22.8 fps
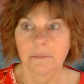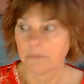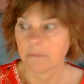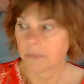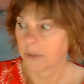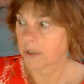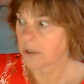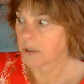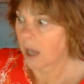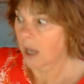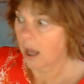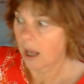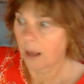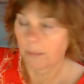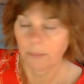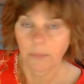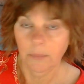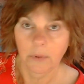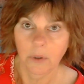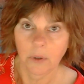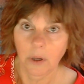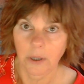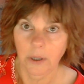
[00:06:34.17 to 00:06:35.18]

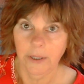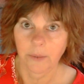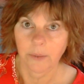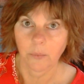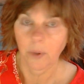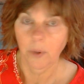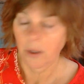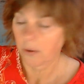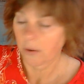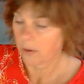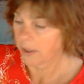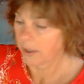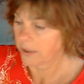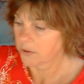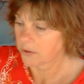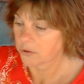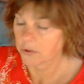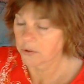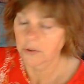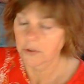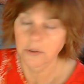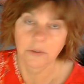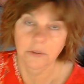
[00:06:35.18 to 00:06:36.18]
some login, whether
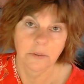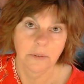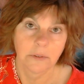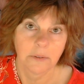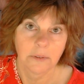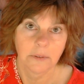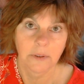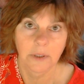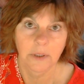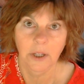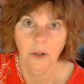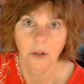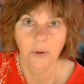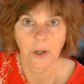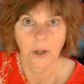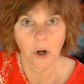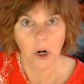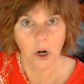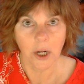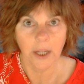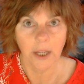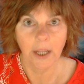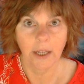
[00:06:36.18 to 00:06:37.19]
it's, in
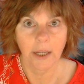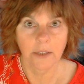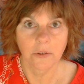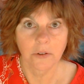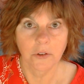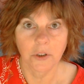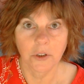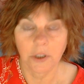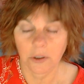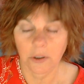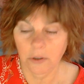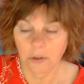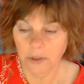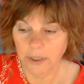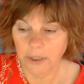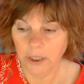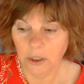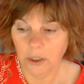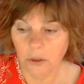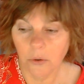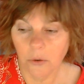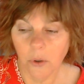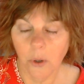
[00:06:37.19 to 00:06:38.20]
our case,
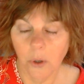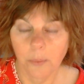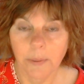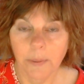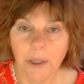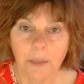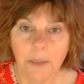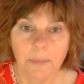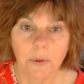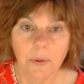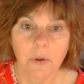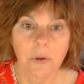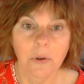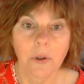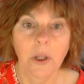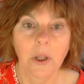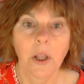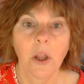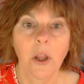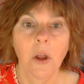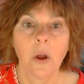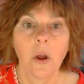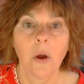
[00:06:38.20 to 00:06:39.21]
generally UO People,
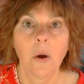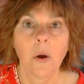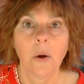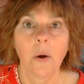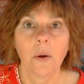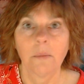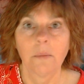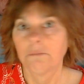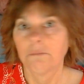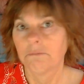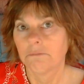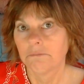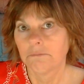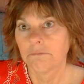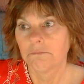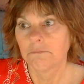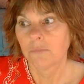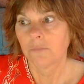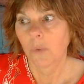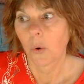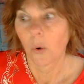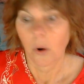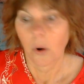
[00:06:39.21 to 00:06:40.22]

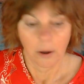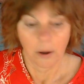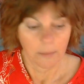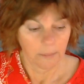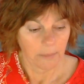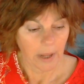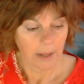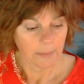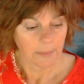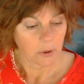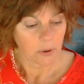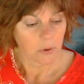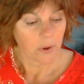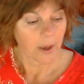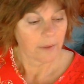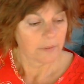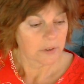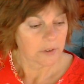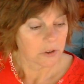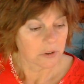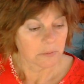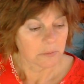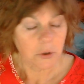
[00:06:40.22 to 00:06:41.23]
or maybe you have
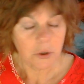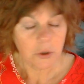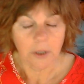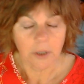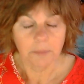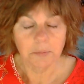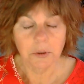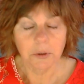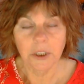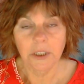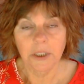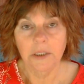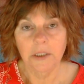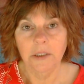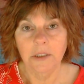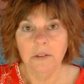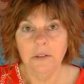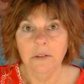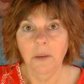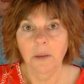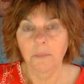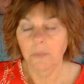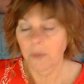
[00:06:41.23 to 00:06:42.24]
a subscription to
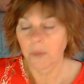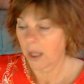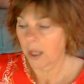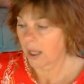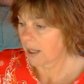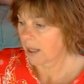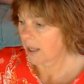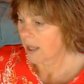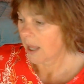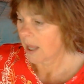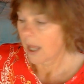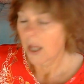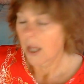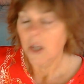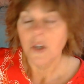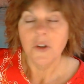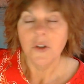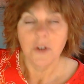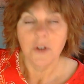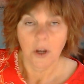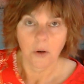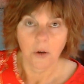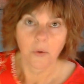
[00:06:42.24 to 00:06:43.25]
something,
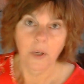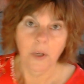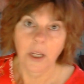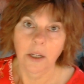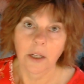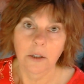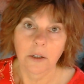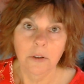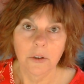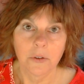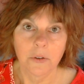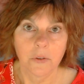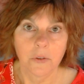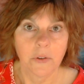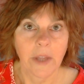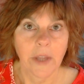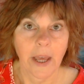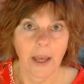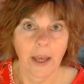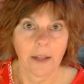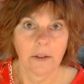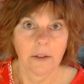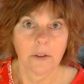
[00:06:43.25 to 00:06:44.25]
don't include
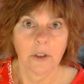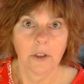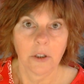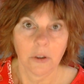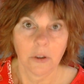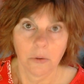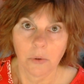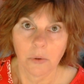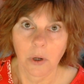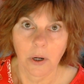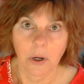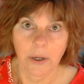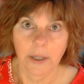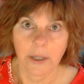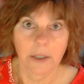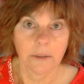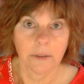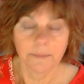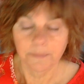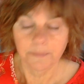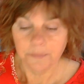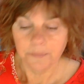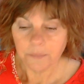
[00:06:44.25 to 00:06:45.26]
that URL,